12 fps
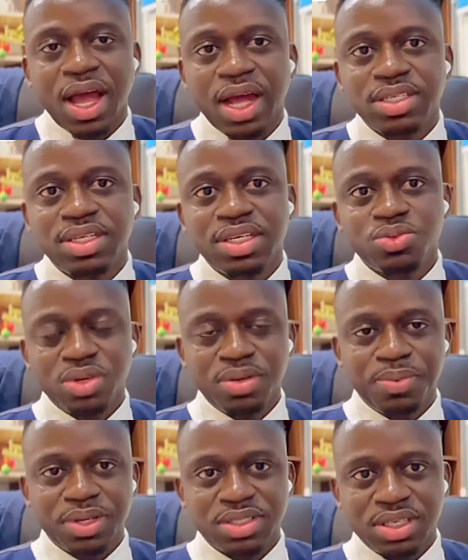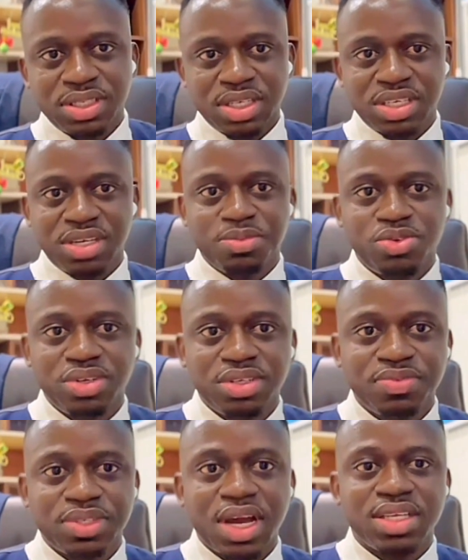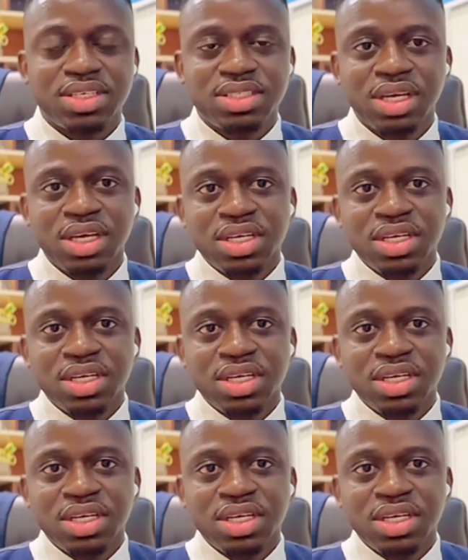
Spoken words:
taking 20% as administrative charges,